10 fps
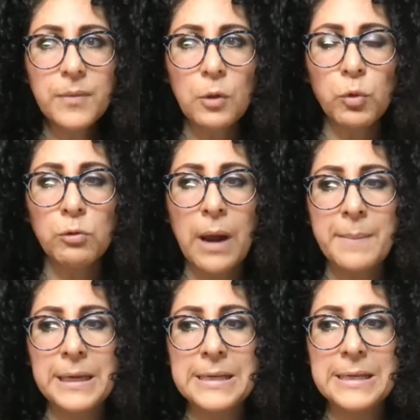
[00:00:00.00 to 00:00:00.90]
were
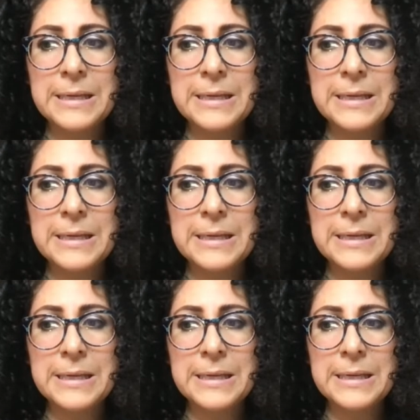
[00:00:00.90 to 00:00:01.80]
reminiscing
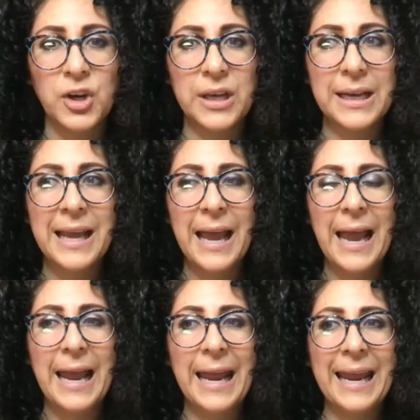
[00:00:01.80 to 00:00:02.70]
childhood,
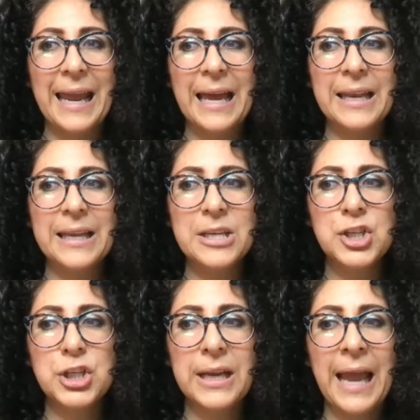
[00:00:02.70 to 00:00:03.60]
and
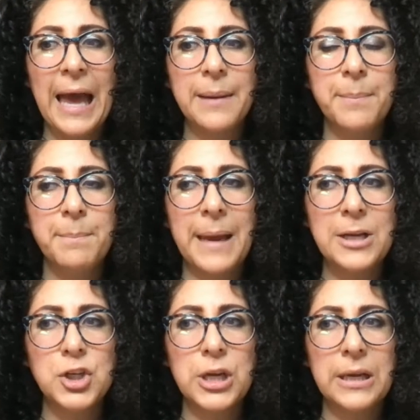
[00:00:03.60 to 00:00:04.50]
she had
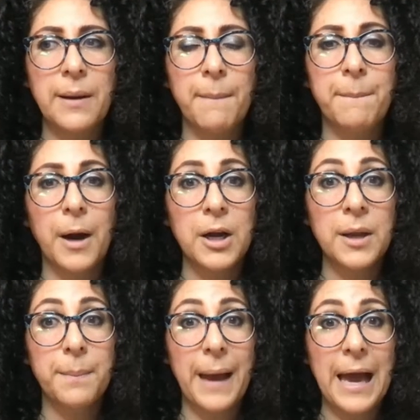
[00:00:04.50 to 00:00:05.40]
mentioned
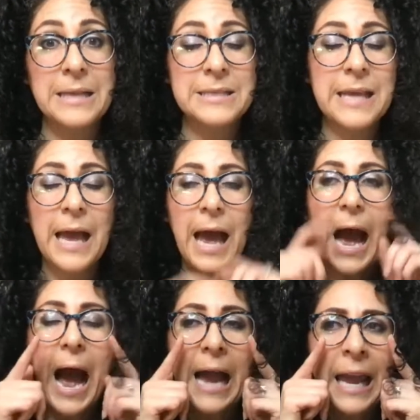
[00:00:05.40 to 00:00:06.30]
bunk beds.
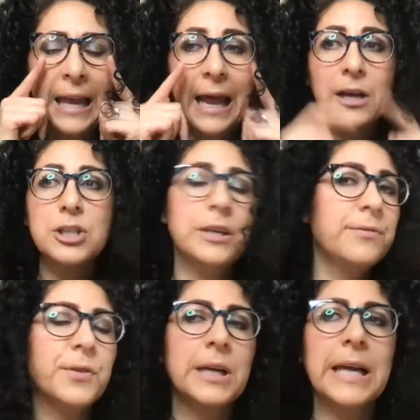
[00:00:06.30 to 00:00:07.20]
I had
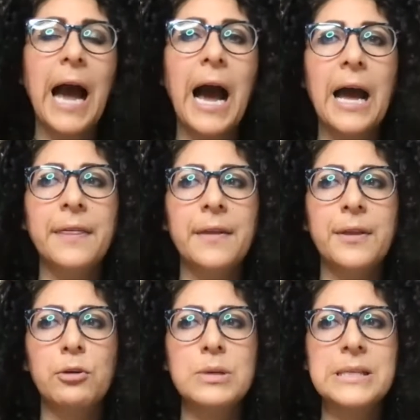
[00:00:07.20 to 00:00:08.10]
actually forgot that
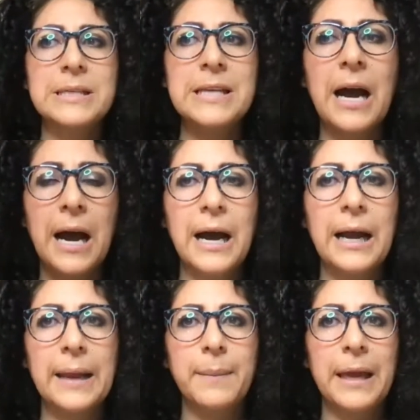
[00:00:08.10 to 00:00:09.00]
there was a
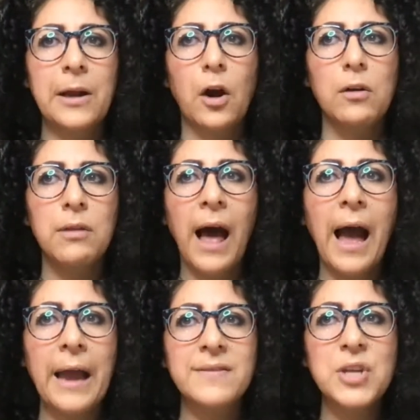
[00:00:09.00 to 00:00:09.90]
time in our
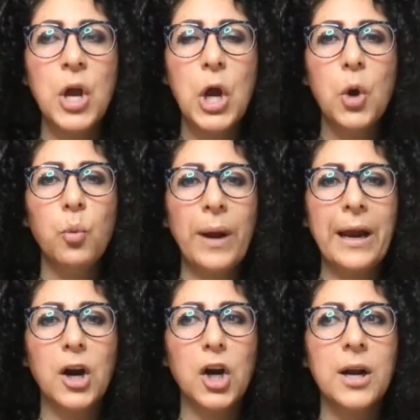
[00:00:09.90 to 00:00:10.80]
lives
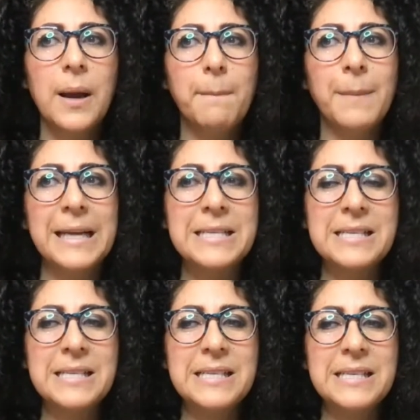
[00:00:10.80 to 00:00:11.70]
where my
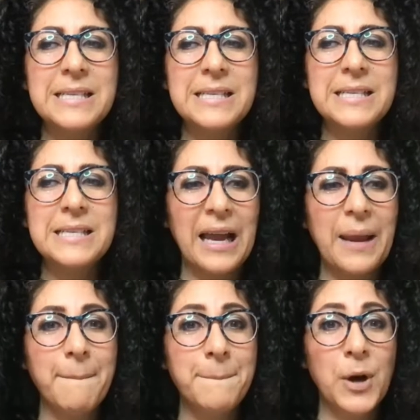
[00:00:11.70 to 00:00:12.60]
sister and
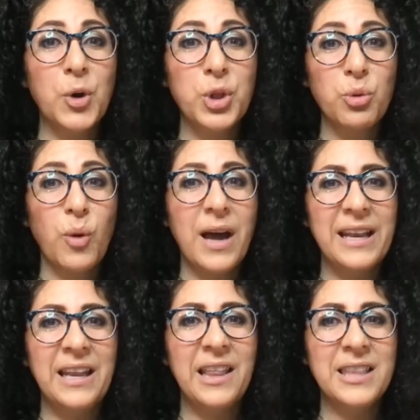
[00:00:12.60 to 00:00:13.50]
I both
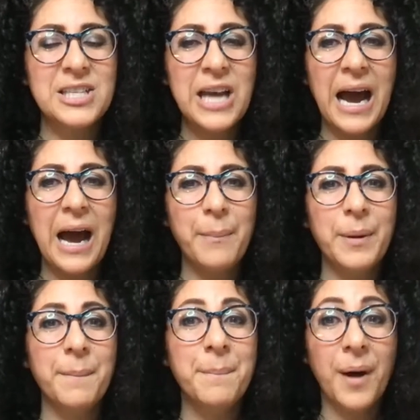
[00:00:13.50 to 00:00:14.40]
wanted the
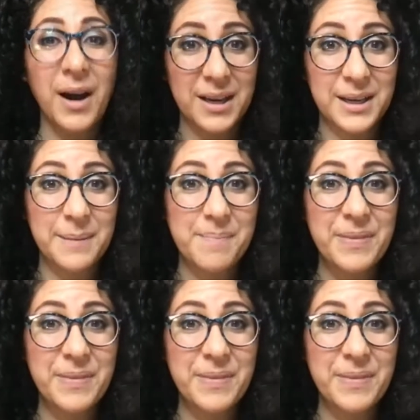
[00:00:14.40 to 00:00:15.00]
top bunk.